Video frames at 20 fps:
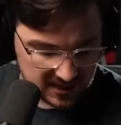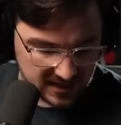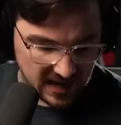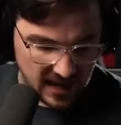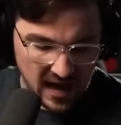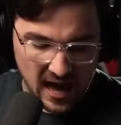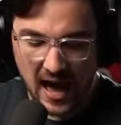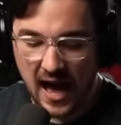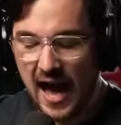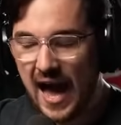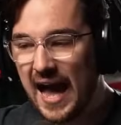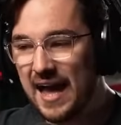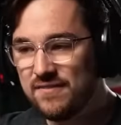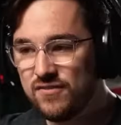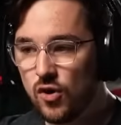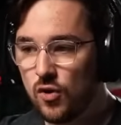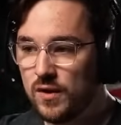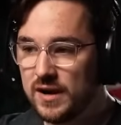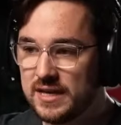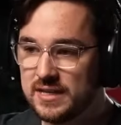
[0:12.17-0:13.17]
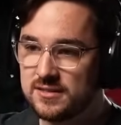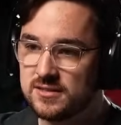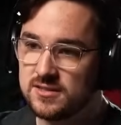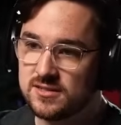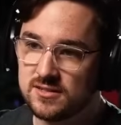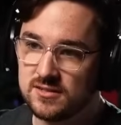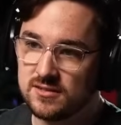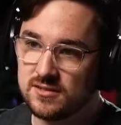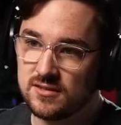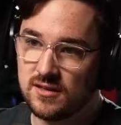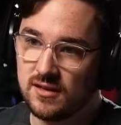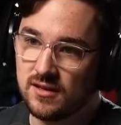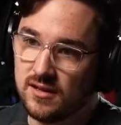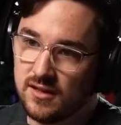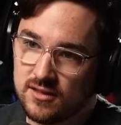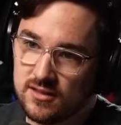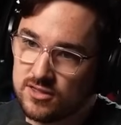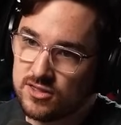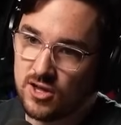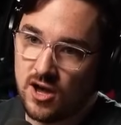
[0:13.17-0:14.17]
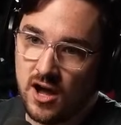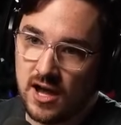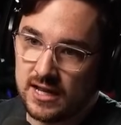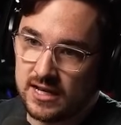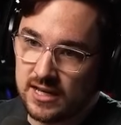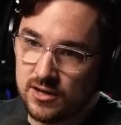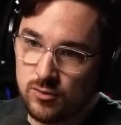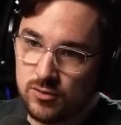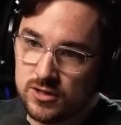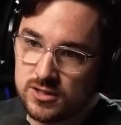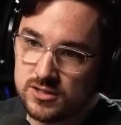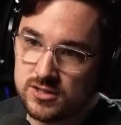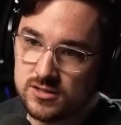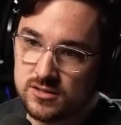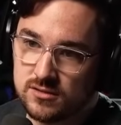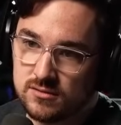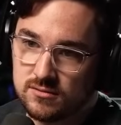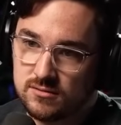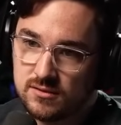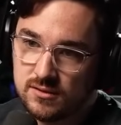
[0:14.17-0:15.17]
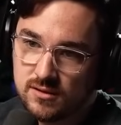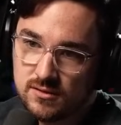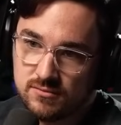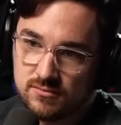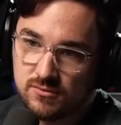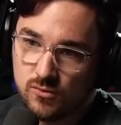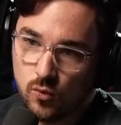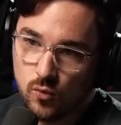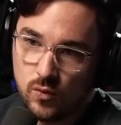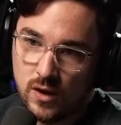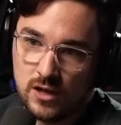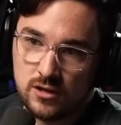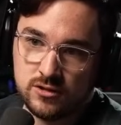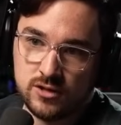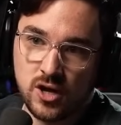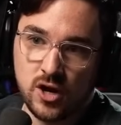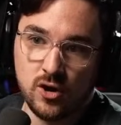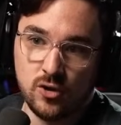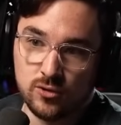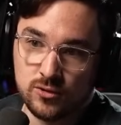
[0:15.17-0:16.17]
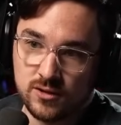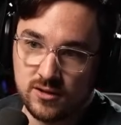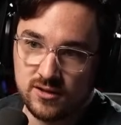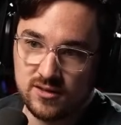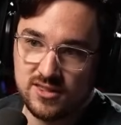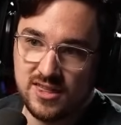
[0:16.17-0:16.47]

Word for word: Like I've always uh, thought it was well known